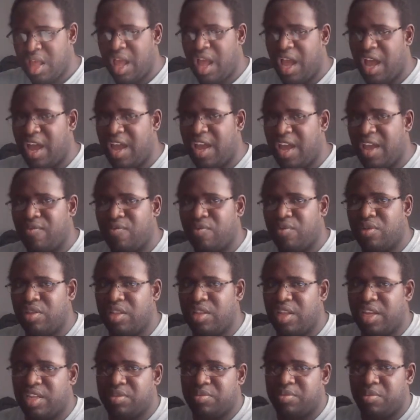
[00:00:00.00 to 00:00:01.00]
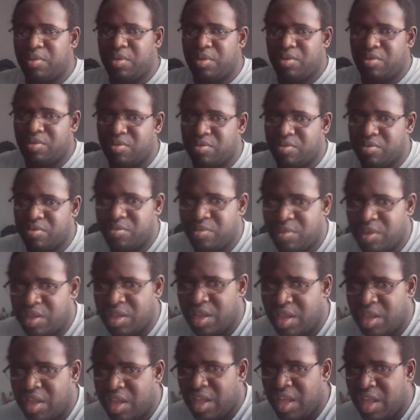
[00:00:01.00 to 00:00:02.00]
I have one last poem,
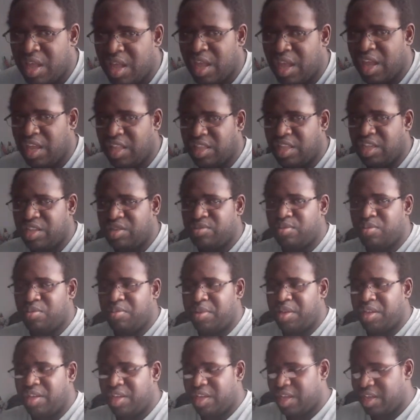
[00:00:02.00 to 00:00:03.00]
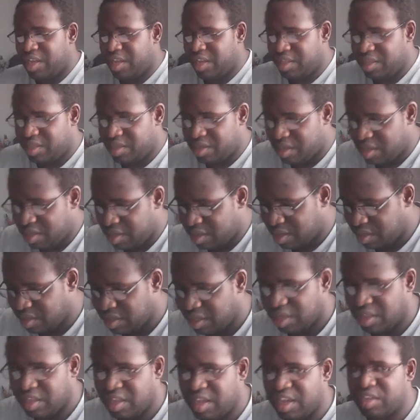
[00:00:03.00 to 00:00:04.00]
and this will be it.
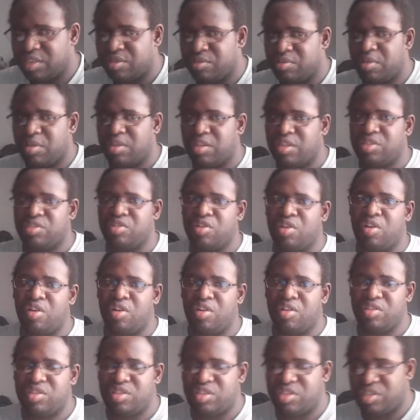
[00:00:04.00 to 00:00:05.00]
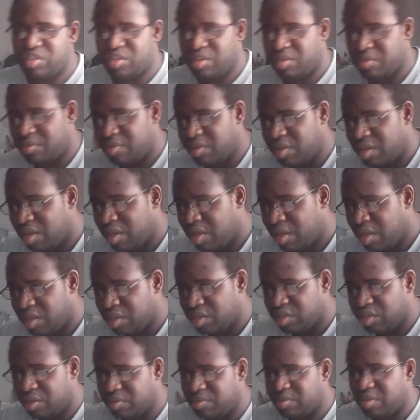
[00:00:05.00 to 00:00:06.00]
The next one is called
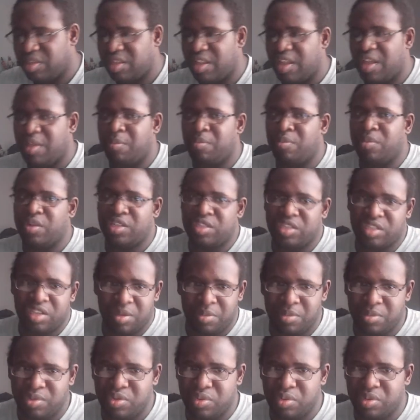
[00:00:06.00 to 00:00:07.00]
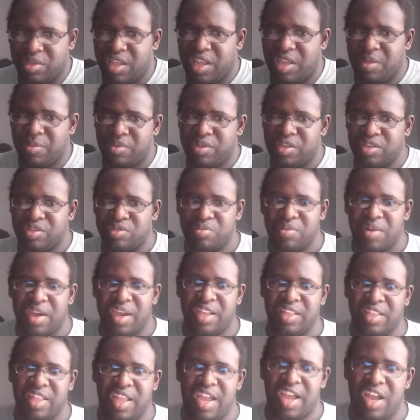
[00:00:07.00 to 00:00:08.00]
something that must come to an end because
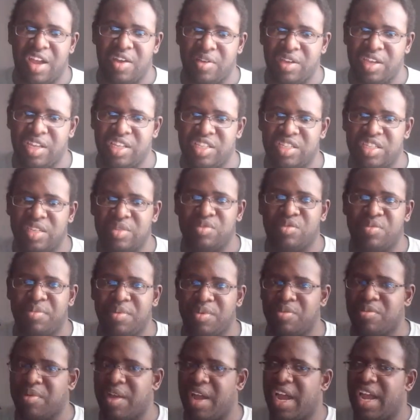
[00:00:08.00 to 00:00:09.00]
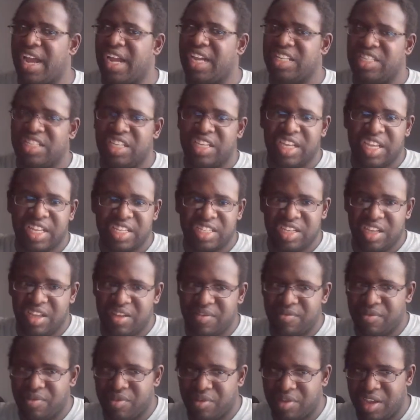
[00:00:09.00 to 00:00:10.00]
right now it seems to be rising as
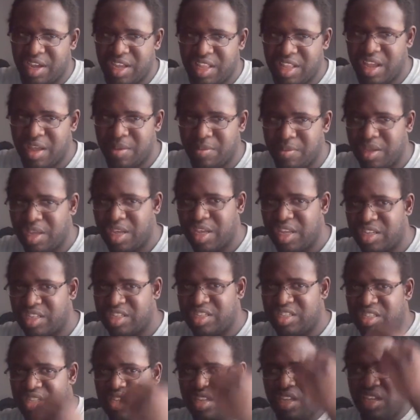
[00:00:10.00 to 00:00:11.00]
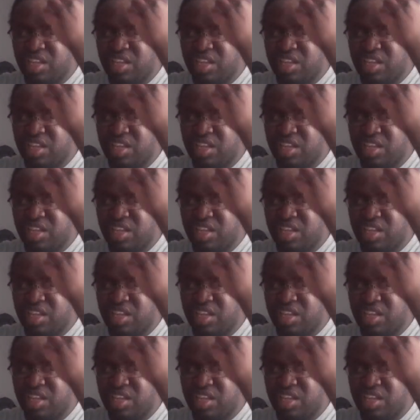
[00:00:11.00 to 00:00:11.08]
ever, and I mean it's